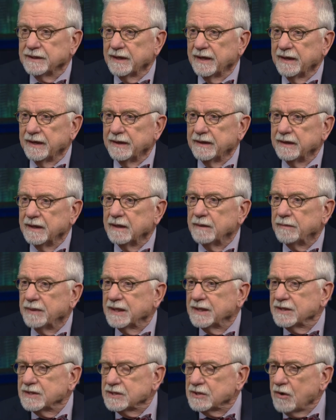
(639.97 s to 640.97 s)
uh,
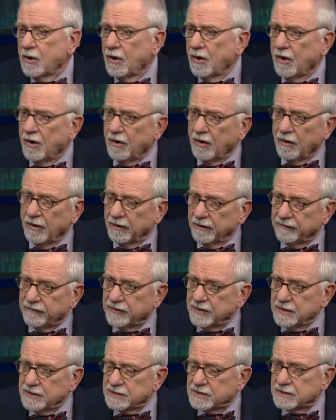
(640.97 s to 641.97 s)
but it's all
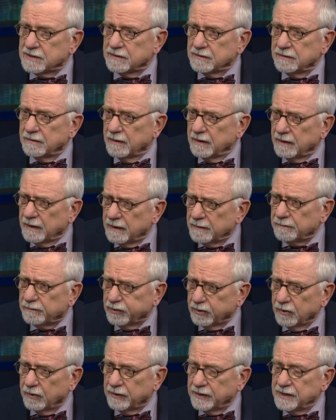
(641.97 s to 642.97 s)
of these
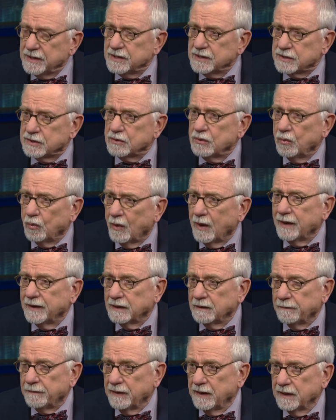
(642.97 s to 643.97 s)
employees who
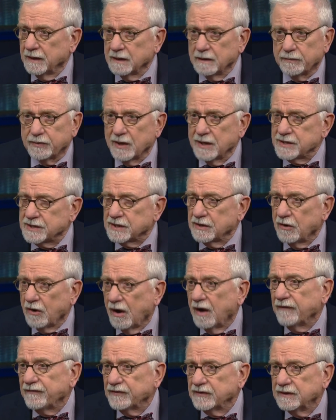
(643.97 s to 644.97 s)
wind up paying the price, and
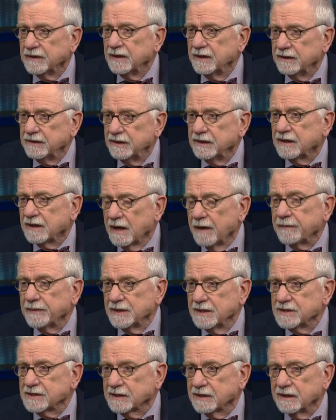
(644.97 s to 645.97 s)
often the
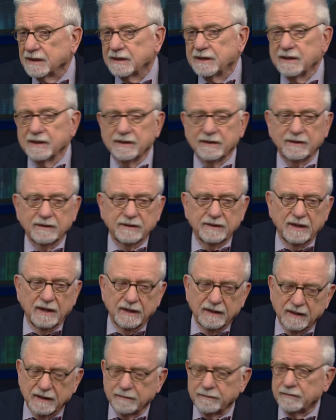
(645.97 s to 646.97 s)
companies get killed,
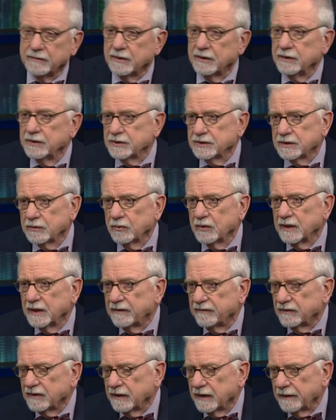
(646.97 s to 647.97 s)
they get merged, or
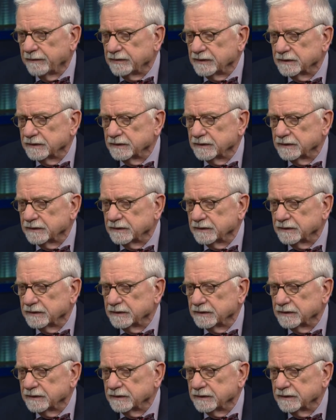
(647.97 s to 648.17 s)
whatever. And,